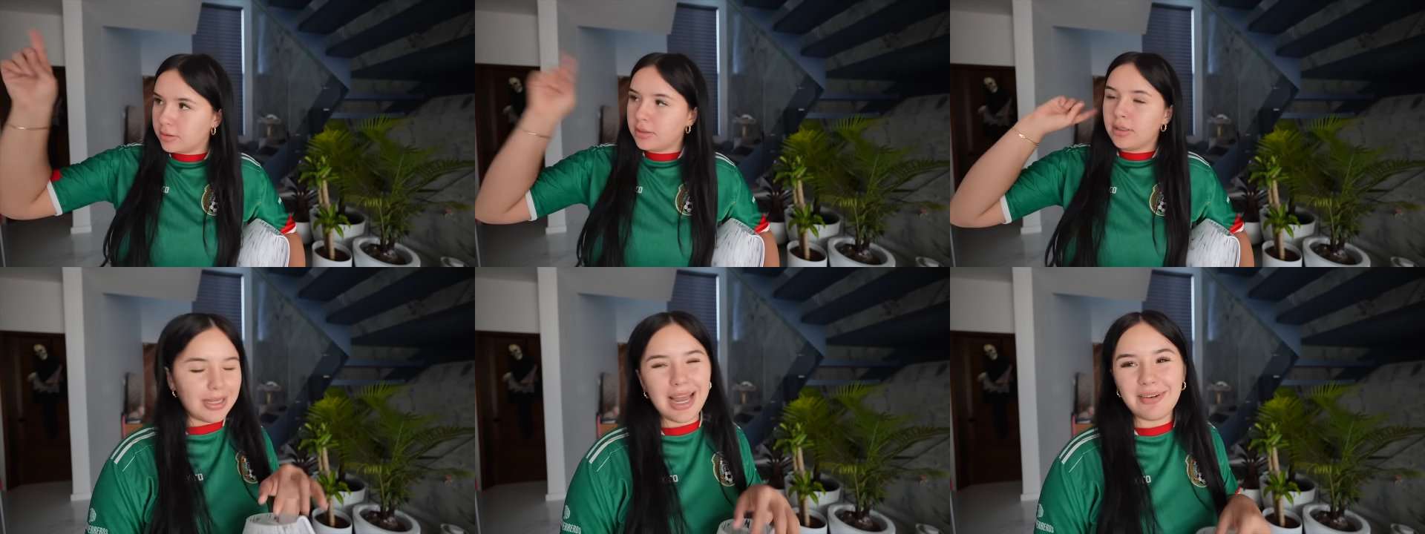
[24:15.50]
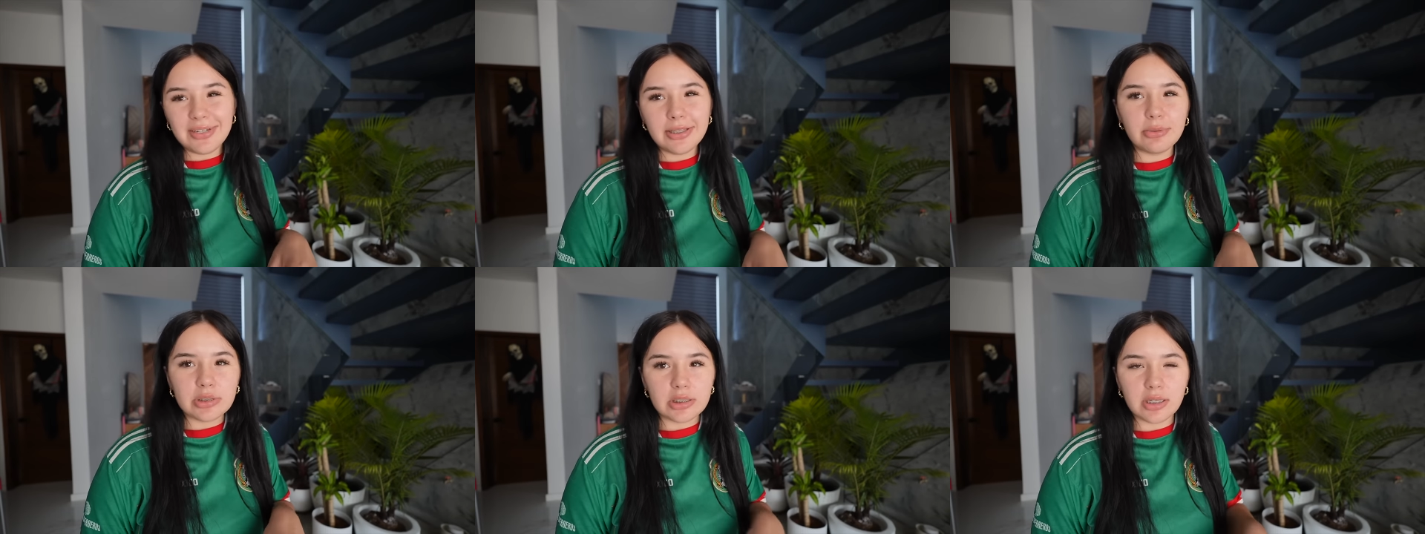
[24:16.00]
but yeah, everything
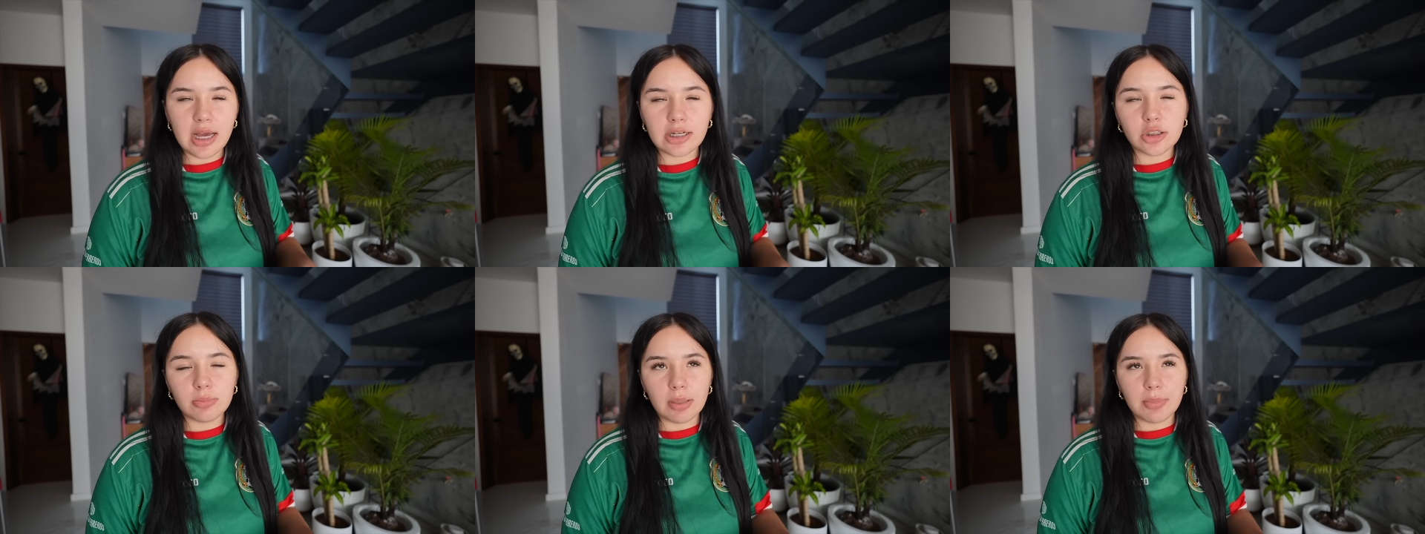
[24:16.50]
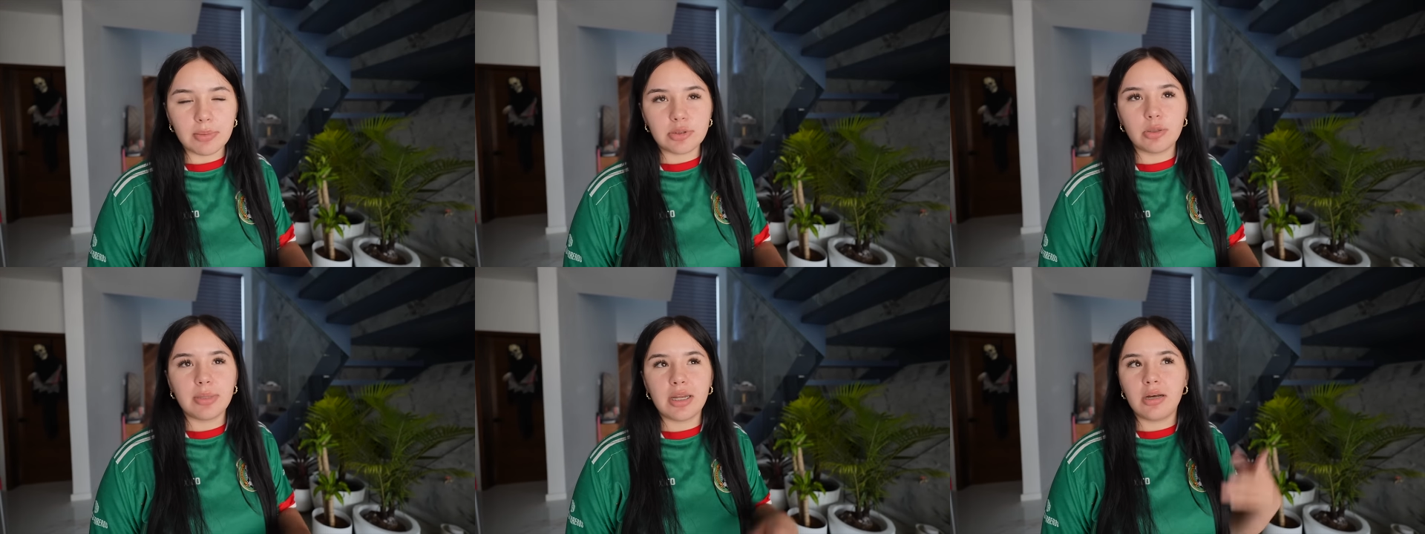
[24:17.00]
was good. Actually, my mom
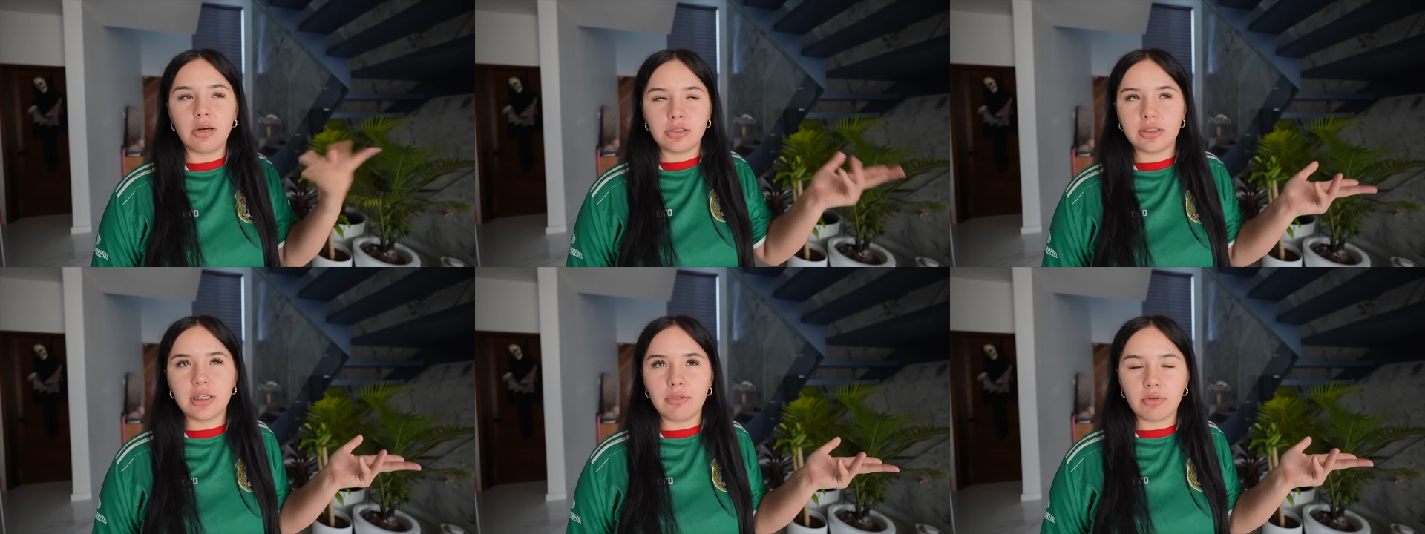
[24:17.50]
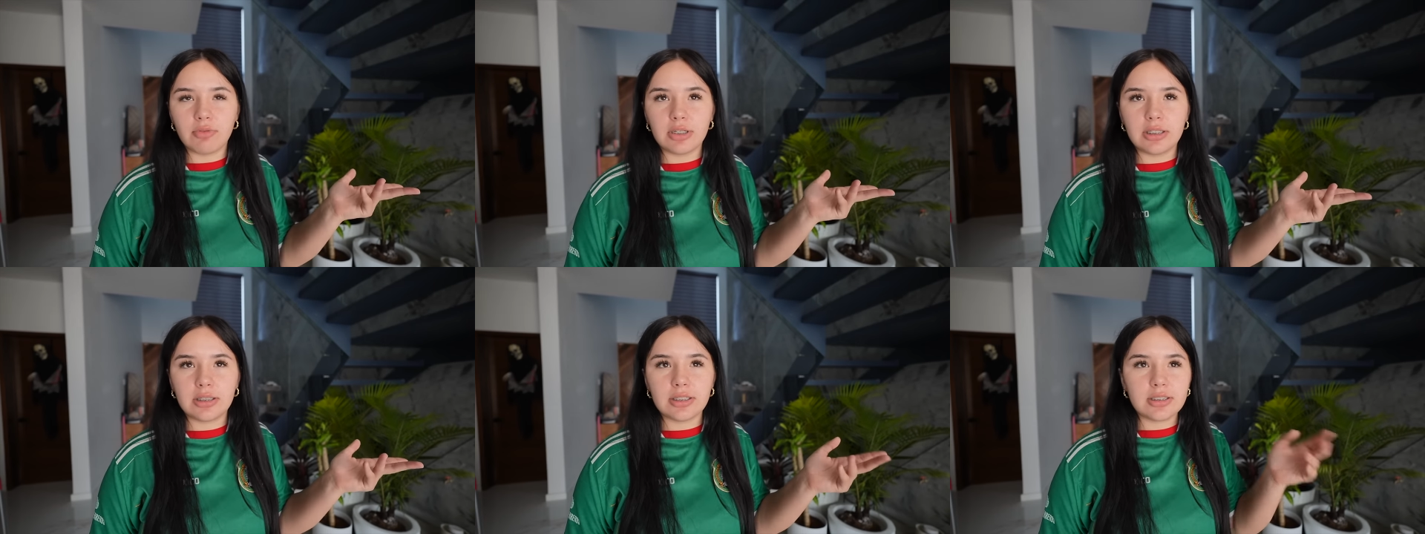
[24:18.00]
told me, and I'll also never
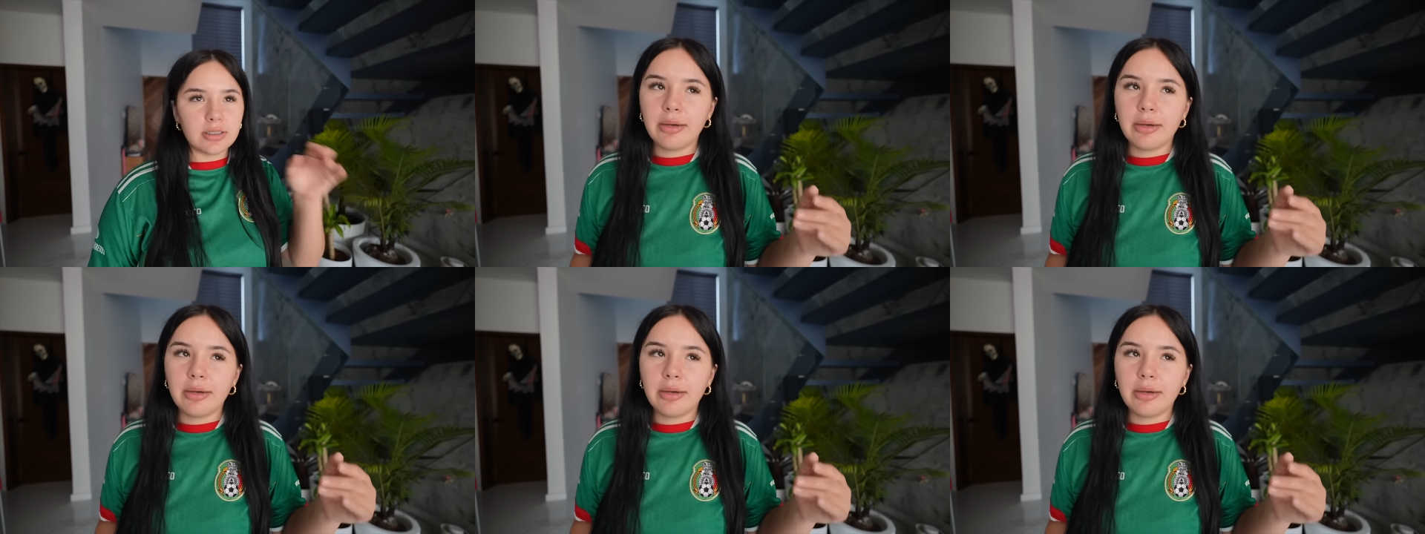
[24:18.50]
forget this.